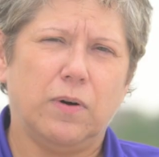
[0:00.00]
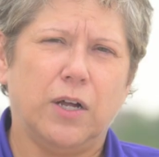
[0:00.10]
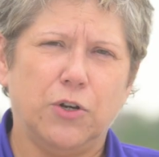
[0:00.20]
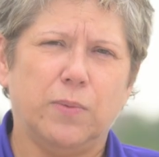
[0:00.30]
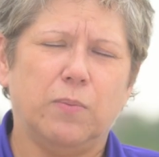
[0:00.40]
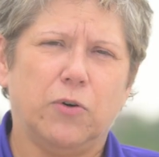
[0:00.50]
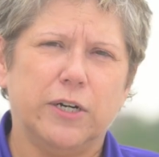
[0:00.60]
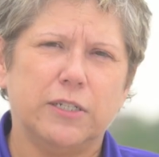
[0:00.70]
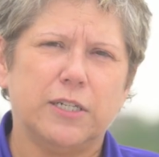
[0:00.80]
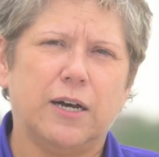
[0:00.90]
on your
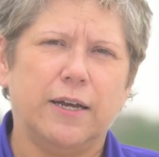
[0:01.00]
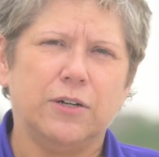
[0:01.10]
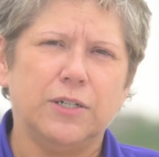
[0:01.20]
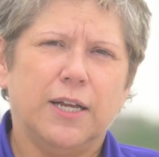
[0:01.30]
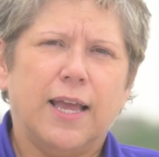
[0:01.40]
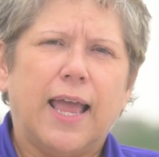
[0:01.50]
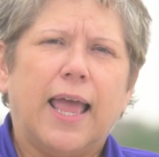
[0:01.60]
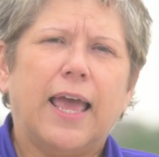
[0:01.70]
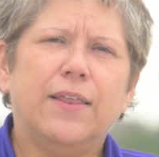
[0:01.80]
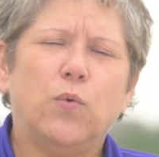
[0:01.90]
memorial tile,
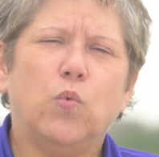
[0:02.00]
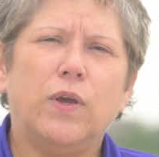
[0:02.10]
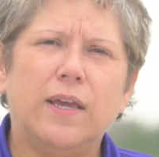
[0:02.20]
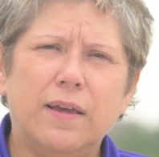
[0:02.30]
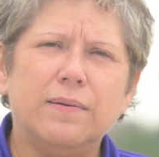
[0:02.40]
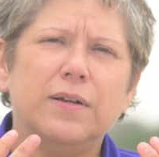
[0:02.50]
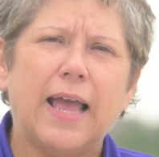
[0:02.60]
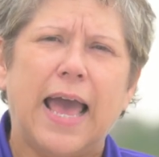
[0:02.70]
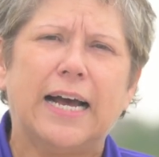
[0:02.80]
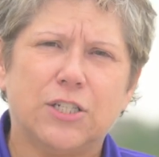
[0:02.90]
and then we
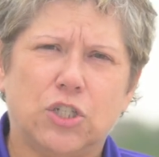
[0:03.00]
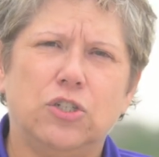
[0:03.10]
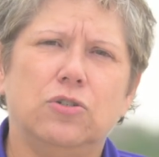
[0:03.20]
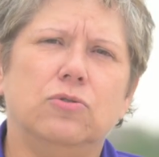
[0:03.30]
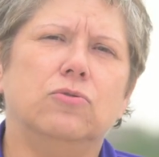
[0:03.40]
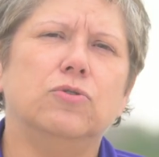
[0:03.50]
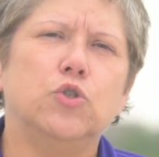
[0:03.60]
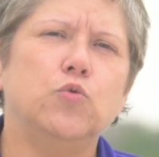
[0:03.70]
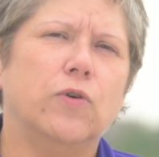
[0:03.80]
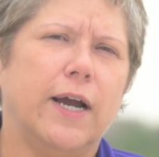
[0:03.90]
ask you
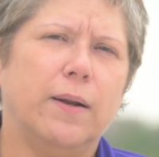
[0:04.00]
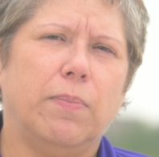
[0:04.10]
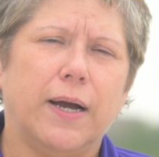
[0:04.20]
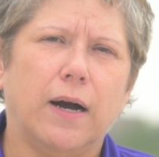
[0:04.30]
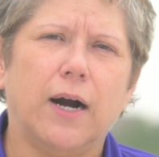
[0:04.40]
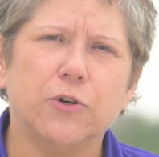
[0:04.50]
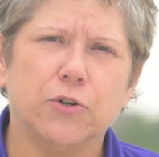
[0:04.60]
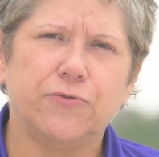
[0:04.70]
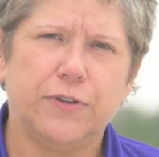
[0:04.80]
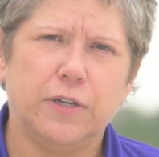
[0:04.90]
to write a
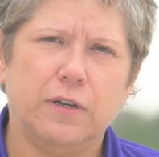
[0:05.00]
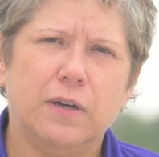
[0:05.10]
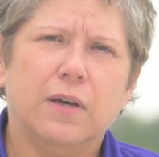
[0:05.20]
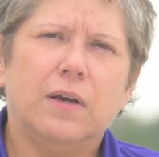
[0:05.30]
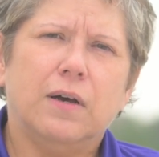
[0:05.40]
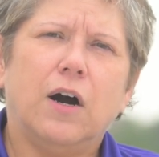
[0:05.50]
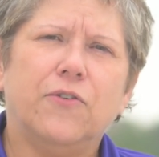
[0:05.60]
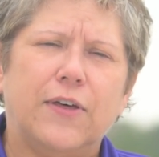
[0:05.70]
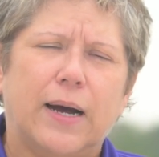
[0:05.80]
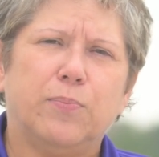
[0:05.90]
biography
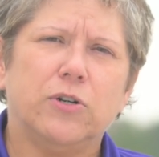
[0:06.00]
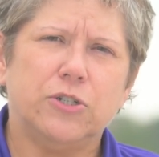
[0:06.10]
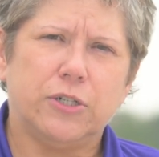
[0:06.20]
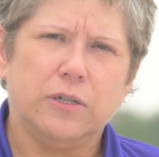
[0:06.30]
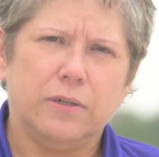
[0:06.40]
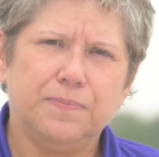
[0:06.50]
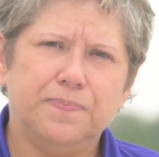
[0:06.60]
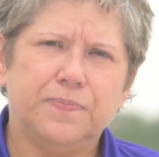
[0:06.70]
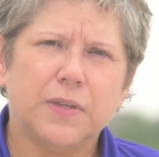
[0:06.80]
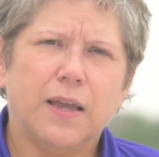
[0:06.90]
of that person,
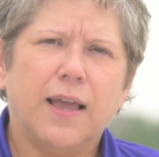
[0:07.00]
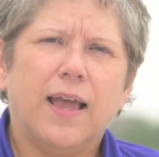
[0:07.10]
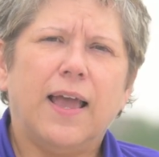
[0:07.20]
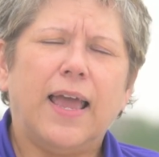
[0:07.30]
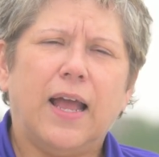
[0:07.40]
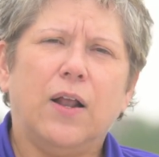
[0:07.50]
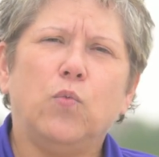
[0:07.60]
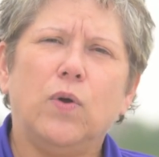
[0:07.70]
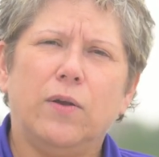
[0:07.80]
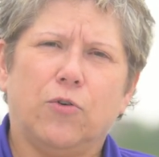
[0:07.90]

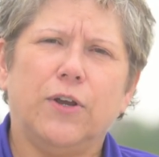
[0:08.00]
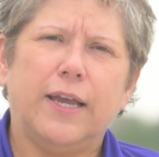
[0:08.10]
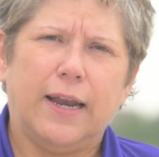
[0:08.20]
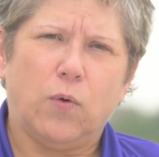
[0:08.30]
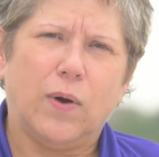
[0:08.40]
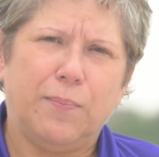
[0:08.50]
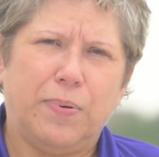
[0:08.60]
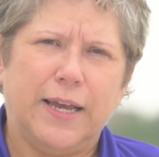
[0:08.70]
and we create a web